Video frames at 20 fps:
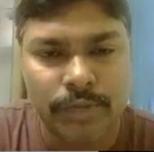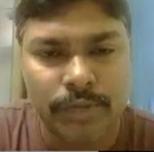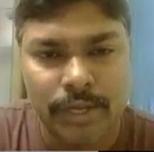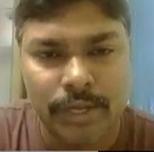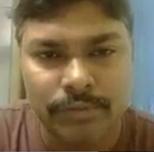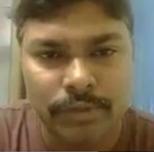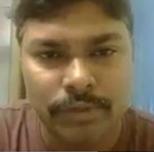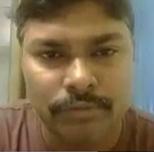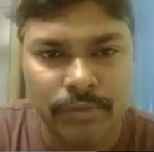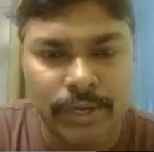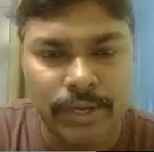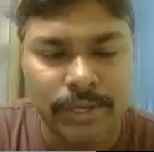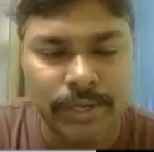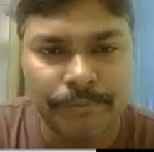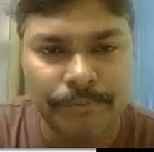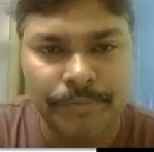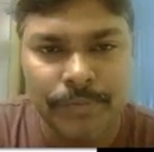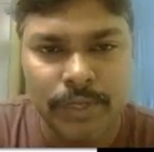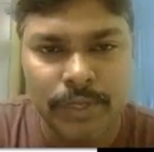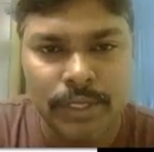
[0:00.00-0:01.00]
we have defined,
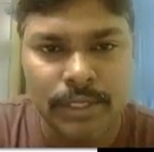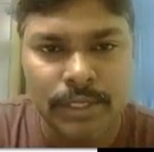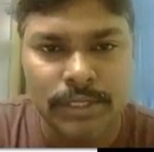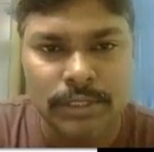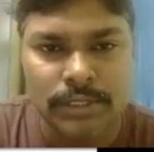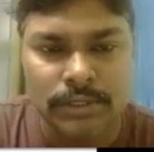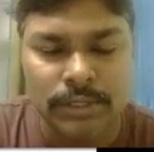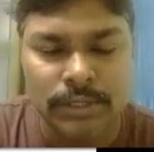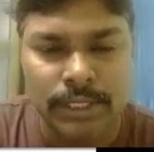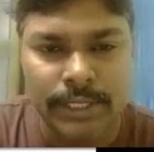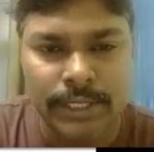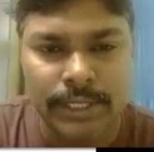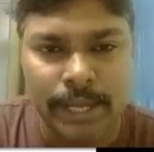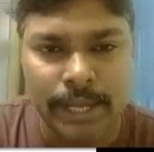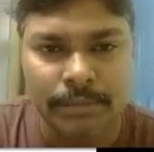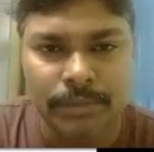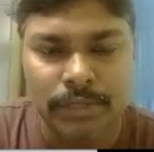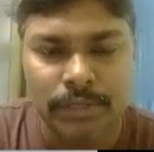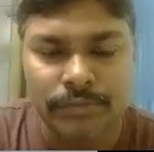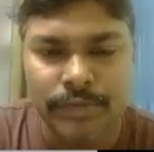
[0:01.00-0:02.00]
so the
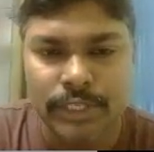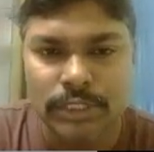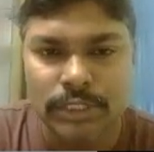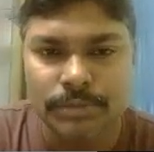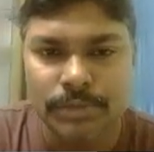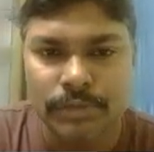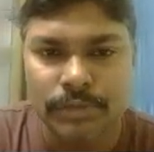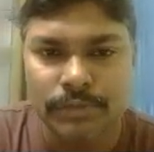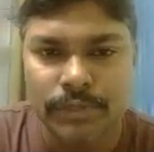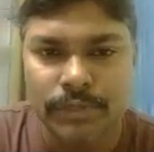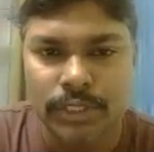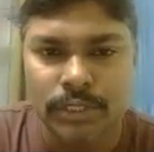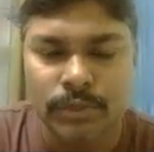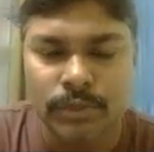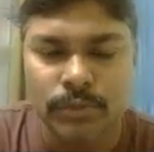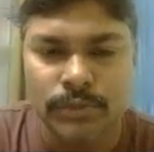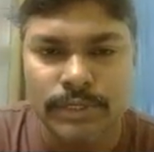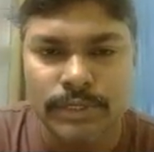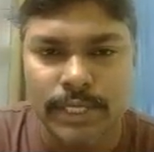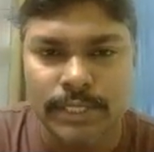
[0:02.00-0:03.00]
time difference between the
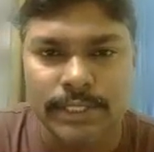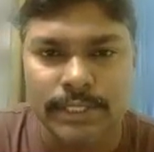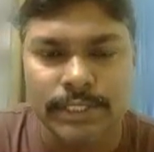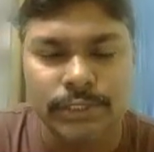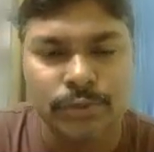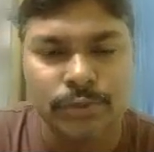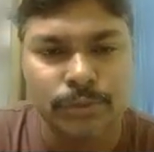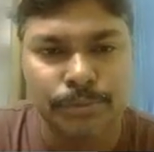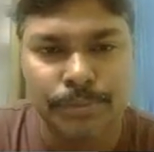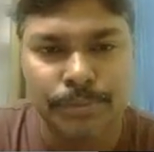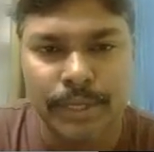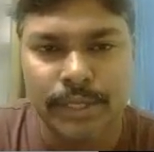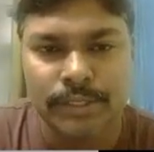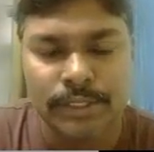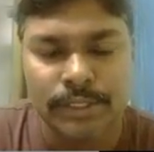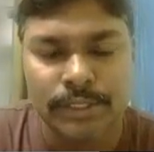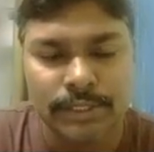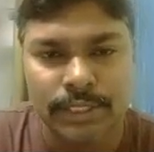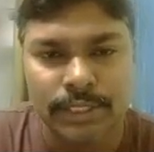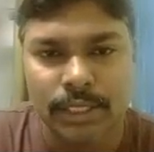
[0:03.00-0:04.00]
two successive
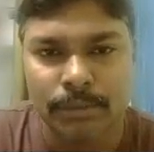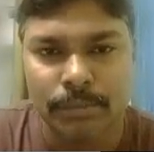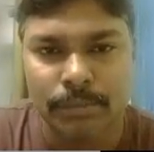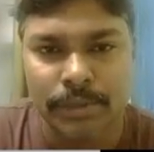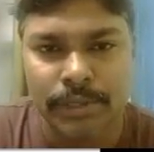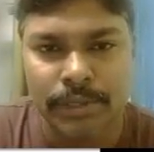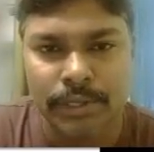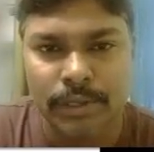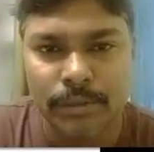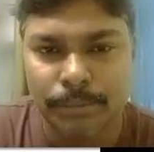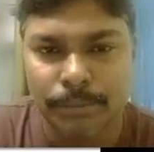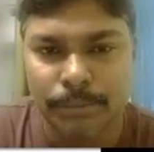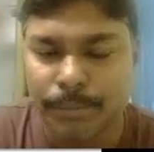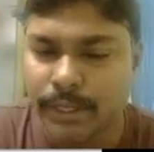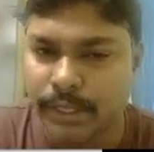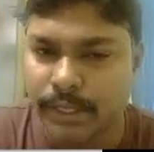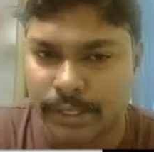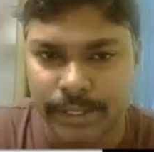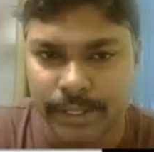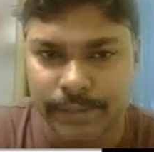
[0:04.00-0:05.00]
peaks is nothing but the
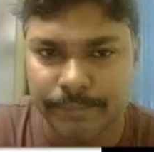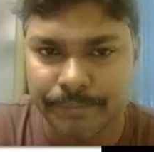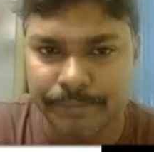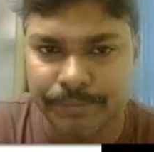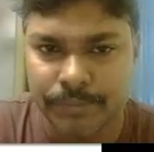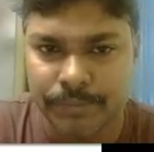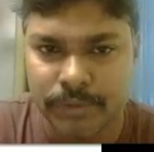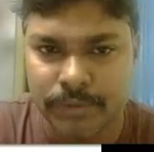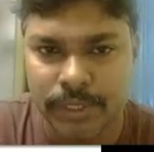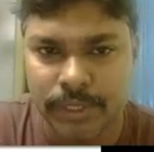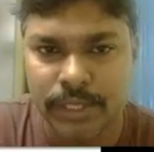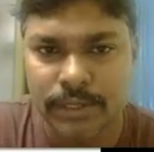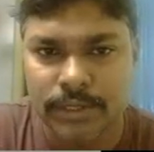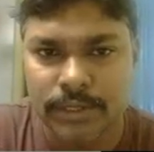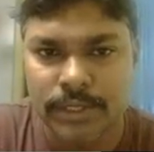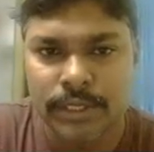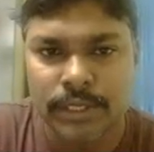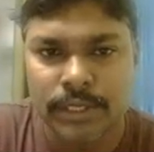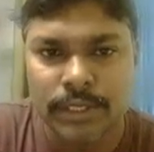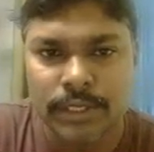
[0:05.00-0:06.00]
period. Okay,
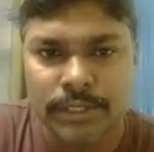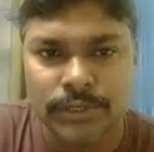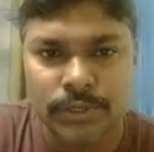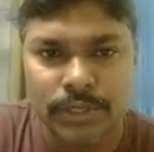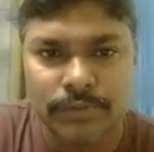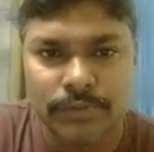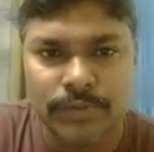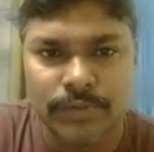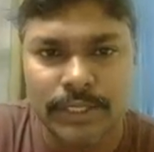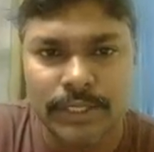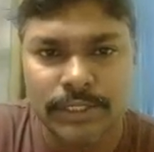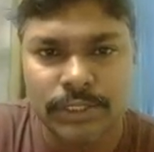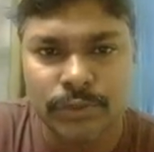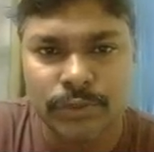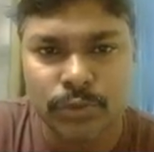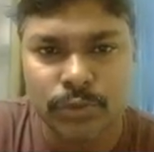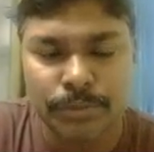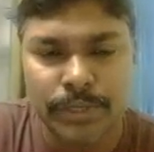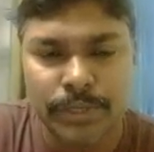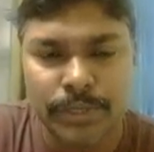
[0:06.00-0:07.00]
so if that is a
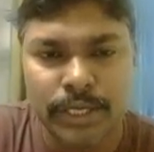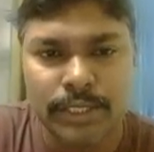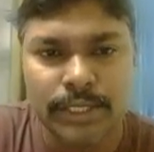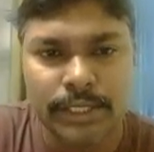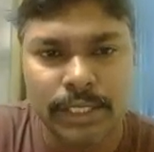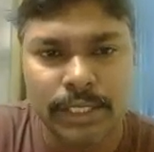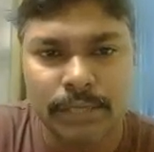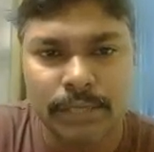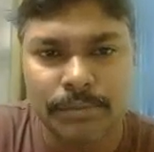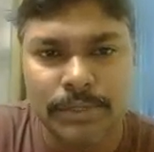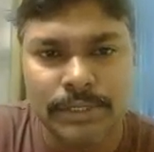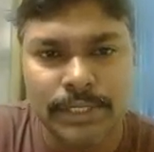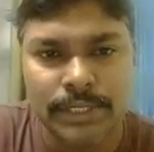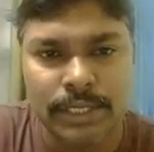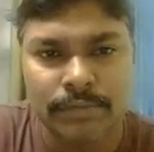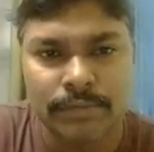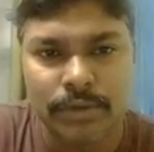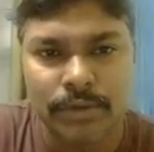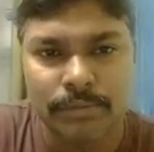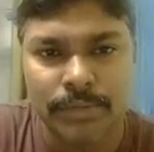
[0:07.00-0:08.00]
true period, that can be
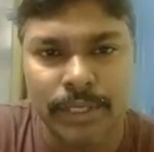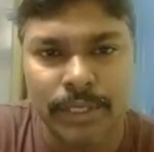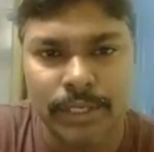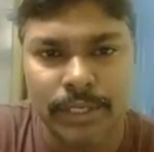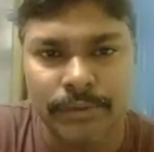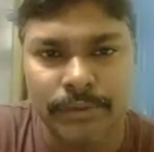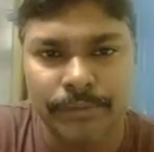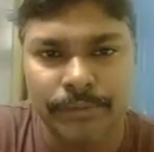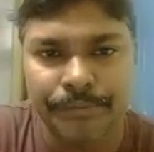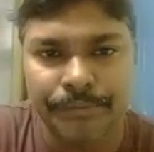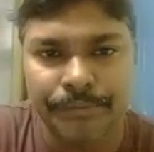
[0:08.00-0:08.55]
seen from here.